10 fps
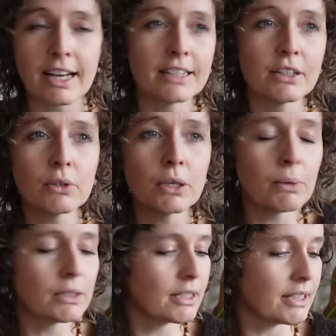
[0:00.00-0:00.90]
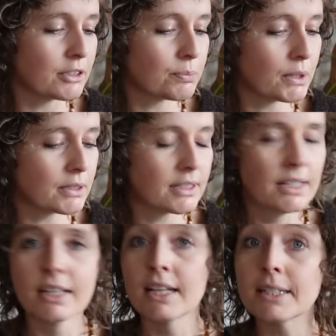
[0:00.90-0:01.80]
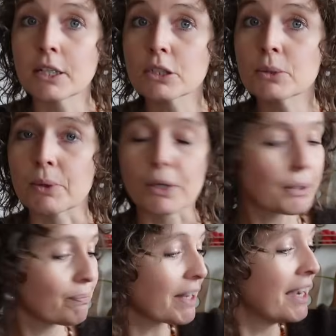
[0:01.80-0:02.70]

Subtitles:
I don't know what it is, but it doesn't work.